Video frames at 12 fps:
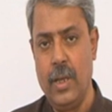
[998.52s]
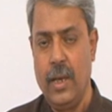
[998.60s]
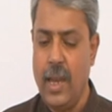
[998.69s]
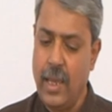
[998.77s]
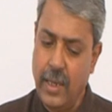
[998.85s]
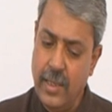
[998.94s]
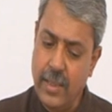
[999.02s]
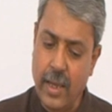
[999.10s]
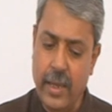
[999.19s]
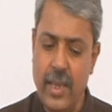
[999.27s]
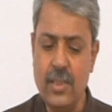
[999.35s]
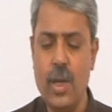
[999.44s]
Like in the
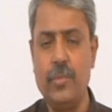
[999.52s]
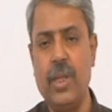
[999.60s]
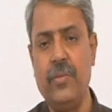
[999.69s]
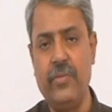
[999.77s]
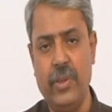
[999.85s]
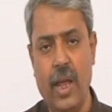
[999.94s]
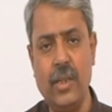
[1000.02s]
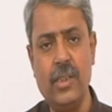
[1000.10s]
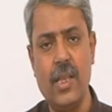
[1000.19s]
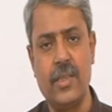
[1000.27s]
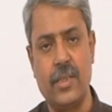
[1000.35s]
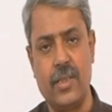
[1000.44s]
case of the
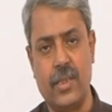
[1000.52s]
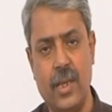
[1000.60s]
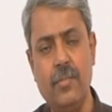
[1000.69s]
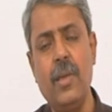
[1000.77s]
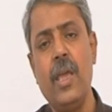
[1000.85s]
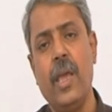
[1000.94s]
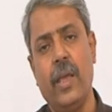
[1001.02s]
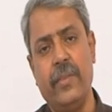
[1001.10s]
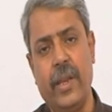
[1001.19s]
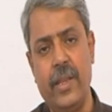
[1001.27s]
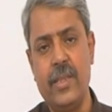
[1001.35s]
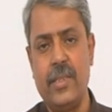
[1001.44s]
financial system,
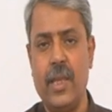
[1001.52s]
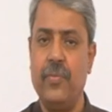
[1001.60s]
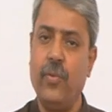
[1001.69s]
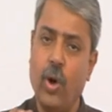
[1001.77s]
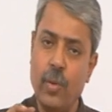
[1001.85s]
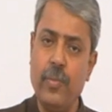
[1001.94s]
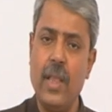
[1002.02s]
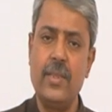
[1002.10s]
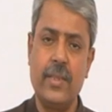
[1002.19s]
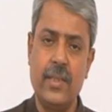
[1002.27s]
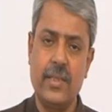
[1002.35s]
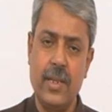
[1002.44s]
there is then formal
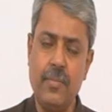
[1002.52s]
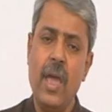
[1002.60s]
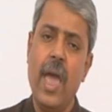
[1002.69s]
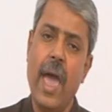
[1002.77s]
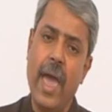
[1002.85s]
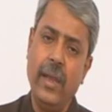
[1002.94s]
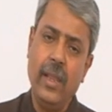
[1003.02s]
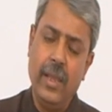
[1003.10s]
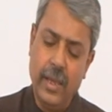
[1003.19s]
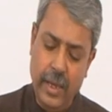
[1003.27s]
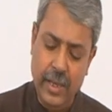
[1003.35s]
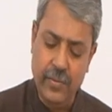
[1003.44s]
system and
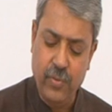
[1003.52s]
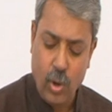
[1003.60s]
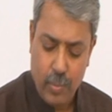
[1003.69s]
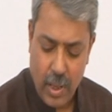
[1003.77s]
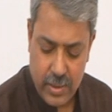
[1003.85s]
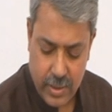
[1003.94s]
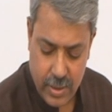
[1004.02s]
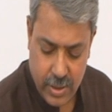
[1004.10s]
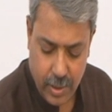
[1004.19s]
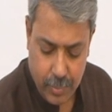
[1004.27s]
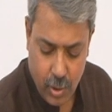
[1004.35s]
informal system.